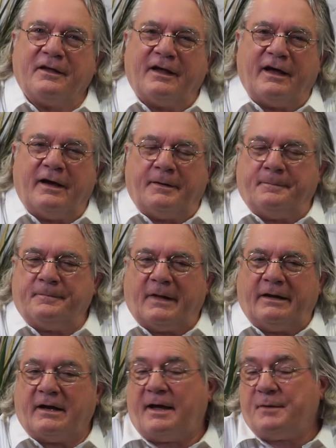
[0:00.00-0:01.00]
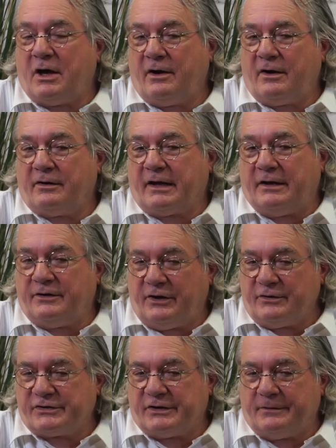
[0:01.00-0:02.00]
And Ima Hogg in
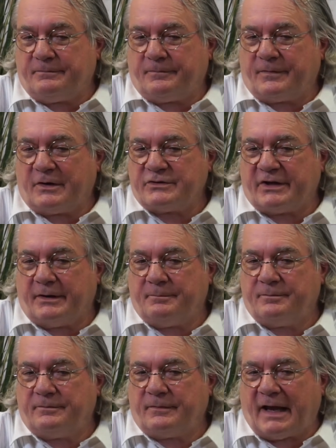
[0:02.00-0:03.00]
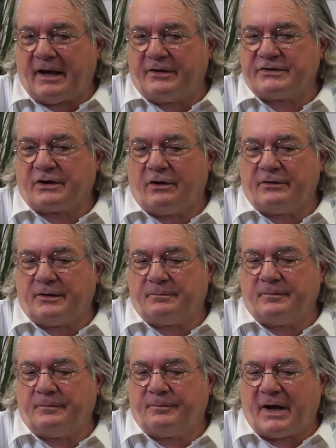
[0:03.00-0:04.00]
Houston, there's a house called the
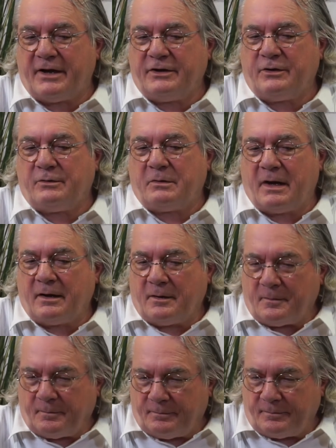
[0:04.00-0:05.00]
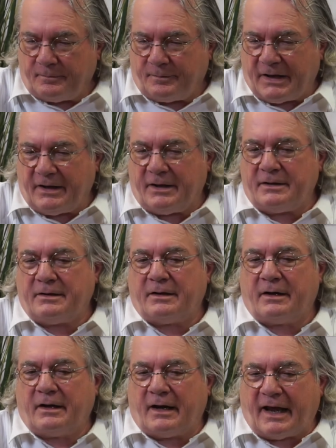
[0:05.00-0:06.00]
Bayou Bend
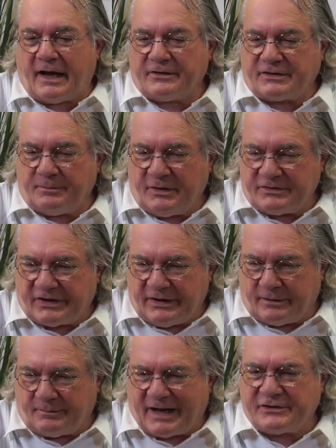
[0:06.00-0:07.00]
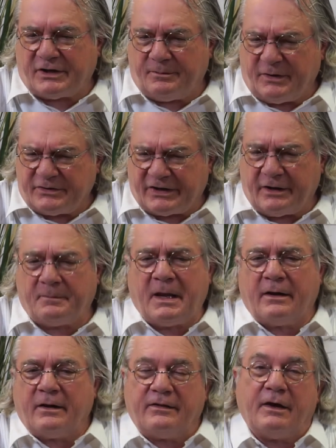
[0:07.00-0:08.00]
House and Museum, Mansion and Museum,
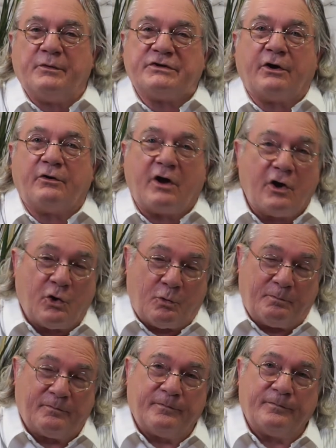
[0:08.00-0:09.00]
that was her home.